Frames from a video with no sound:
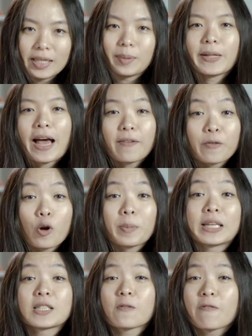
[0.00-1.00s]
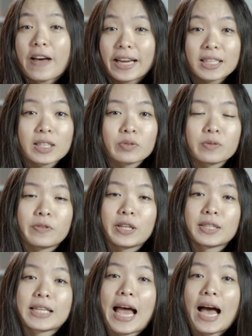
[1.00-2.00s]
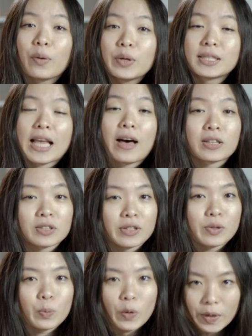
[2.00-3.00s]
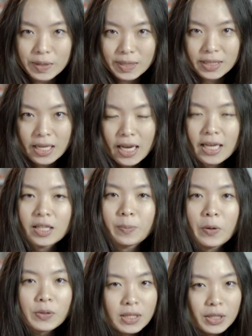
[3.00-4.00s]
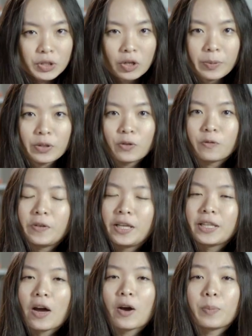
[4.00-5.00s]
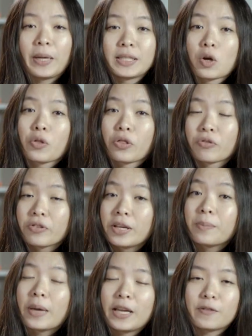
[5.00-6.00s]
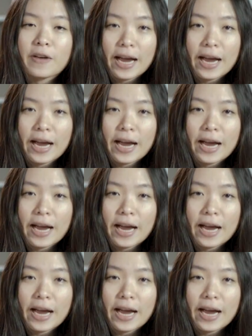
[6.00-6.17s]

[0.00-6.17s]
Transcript: the platform has finally revealed how its algorithm works. The posts that show up in your feed are based on three main